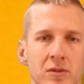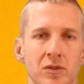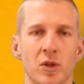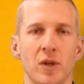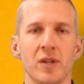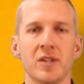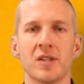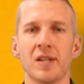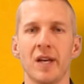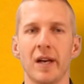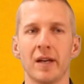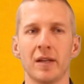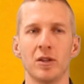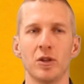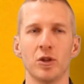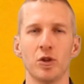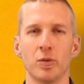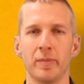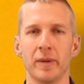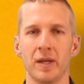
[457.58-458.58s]
So let's talk a
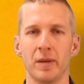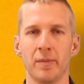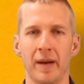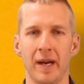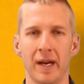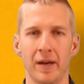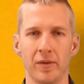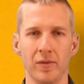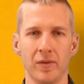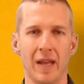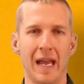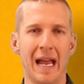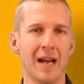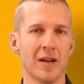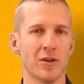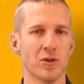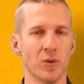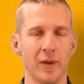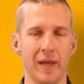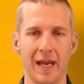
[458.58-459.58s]
little bit about
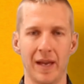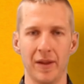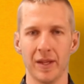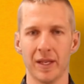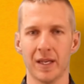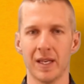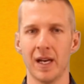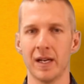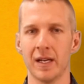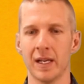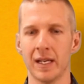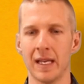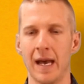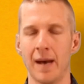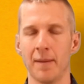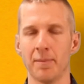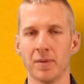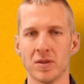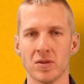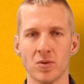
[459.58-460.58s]
how the cutting
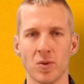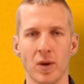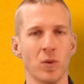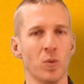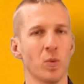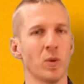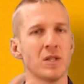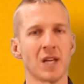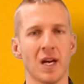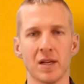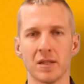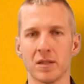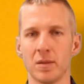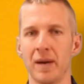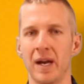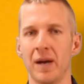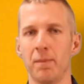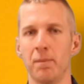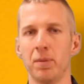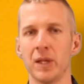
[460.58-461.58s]
happens, right? We talked
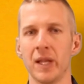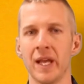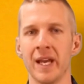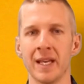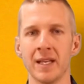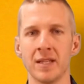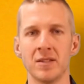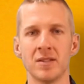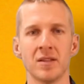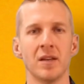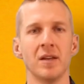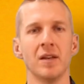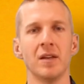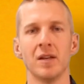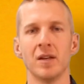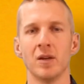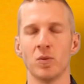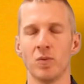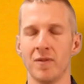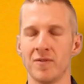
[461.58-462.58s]
about blades,
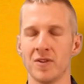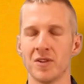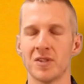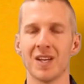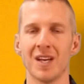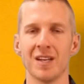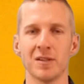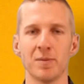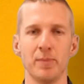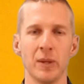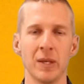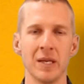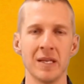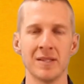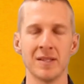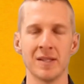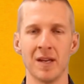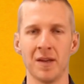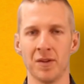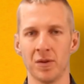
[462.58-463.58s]
and we've discussed
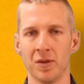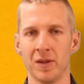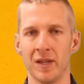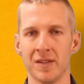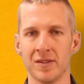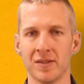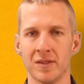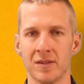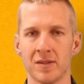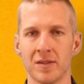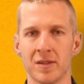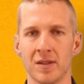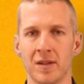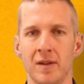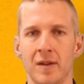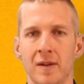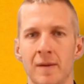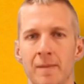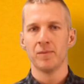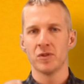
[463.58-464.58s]
blades in other lessons.
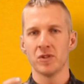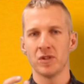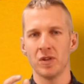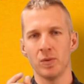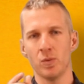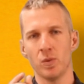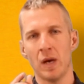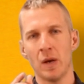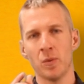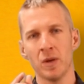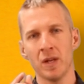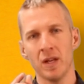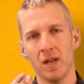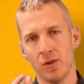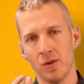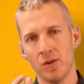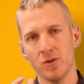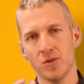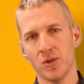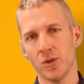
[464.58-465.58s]
So I want to
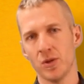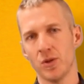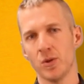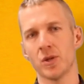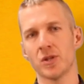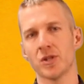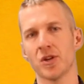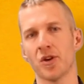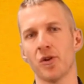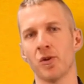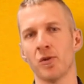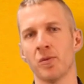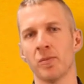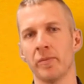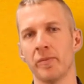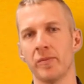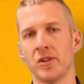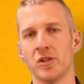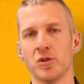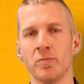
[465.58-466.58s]
introduce you to a
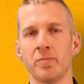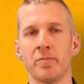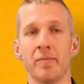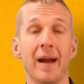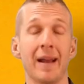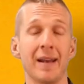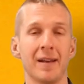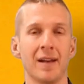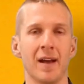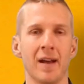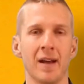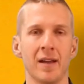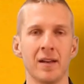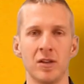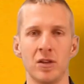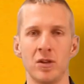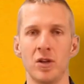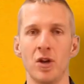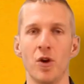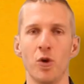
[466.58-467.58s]
term that you might
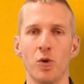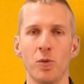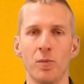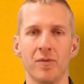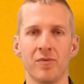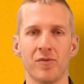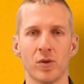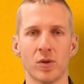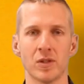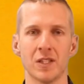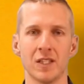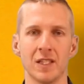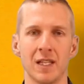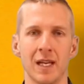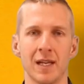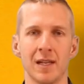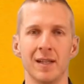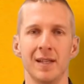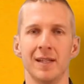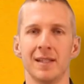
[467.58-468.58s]
not know before
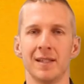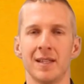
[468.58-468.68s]
today.